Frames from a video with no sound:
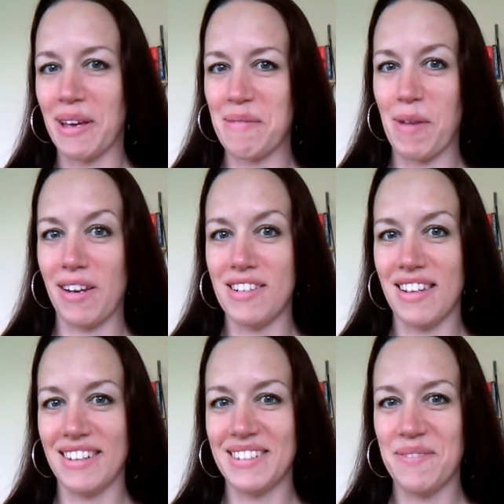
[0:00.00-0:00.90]
if I can
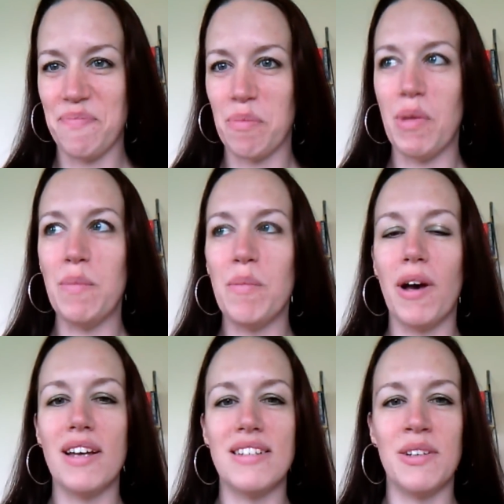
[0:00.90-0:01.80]
manage that. Maybe
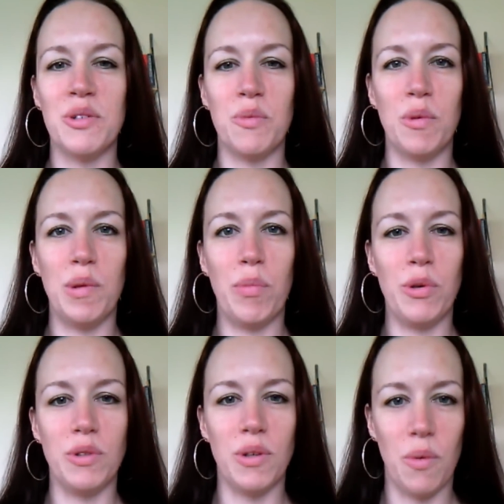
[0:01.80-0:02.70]
my attention will be
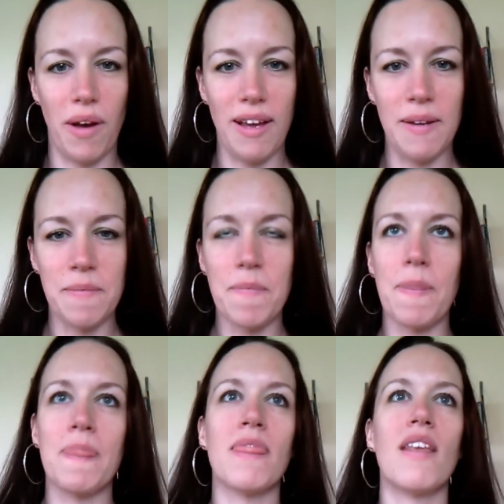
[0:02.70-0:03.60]
pulled away.
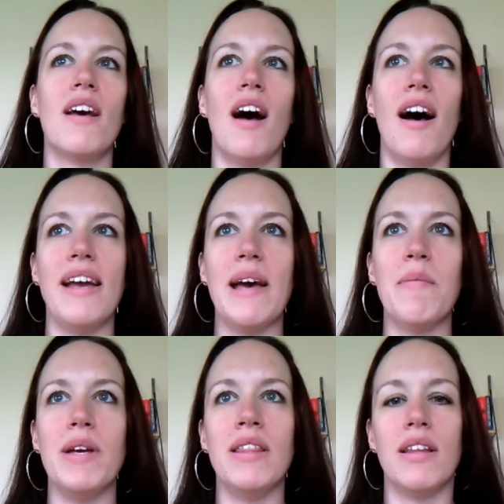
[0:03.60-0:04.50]
I
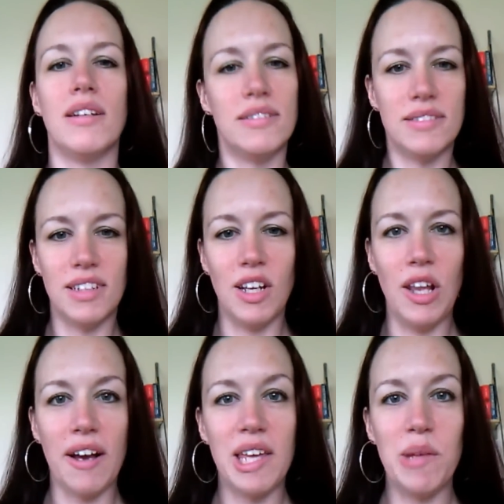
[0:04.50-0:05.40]
am in the
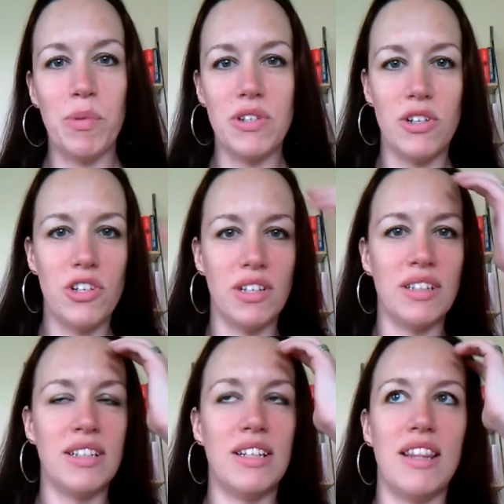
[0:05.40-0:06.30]
lucky
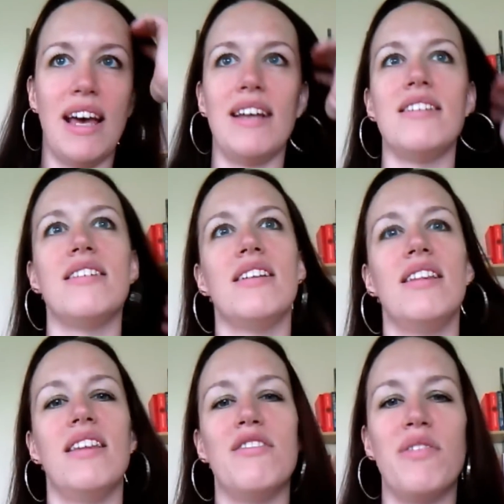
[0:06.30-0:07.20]
position that
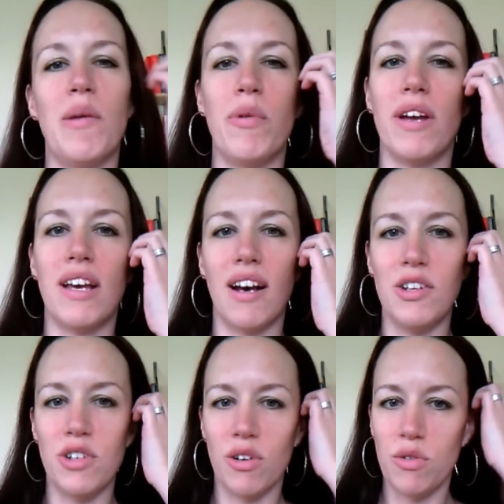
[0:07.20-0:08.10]
the fabric
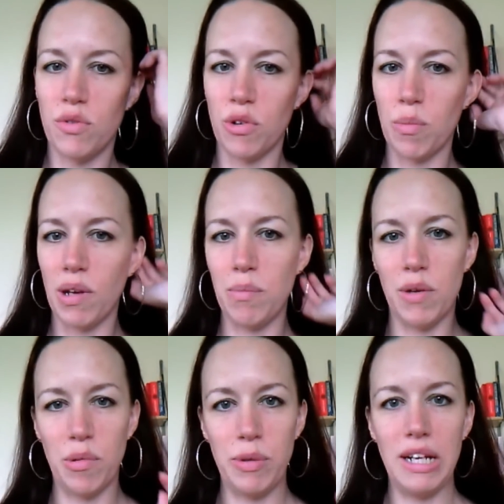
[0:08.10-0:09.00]
I chose for my
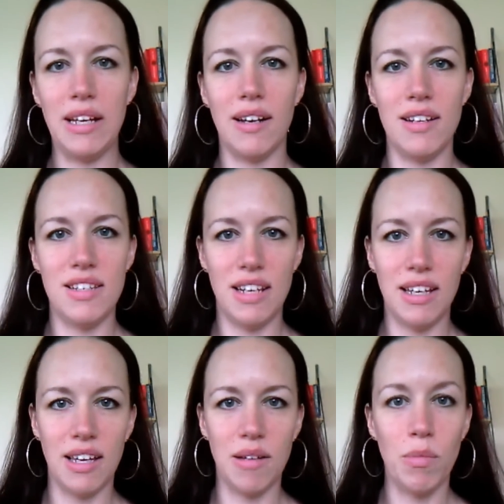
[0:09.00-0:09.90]
Mirabilia is
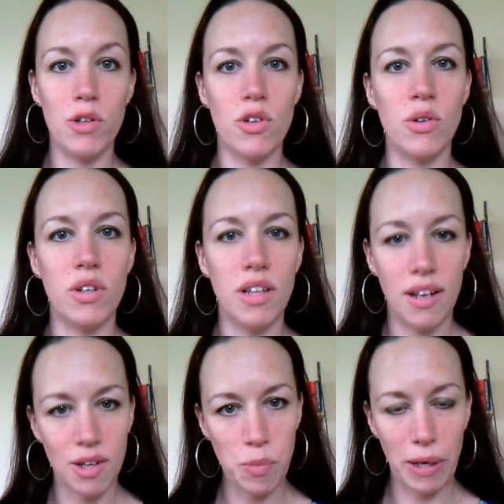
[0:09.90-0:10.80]
taking much longer
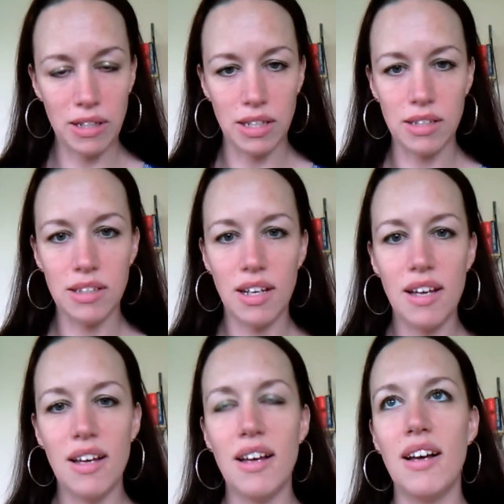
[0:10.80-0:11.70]
than expected.
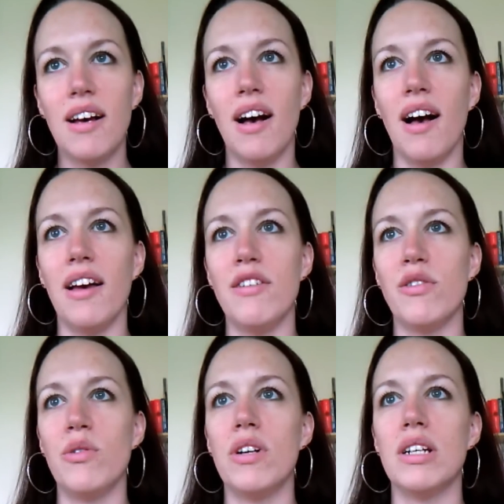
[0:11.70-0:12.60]

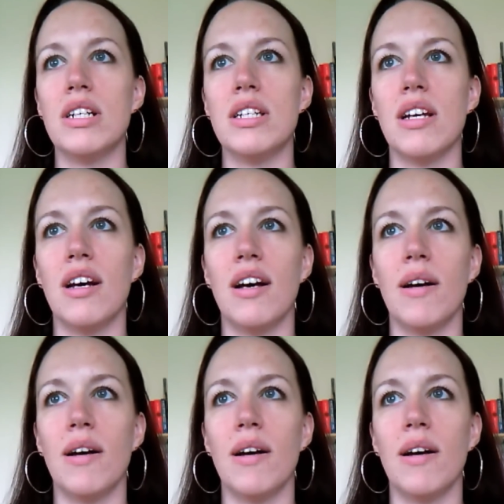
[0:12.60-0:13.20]
I've ordered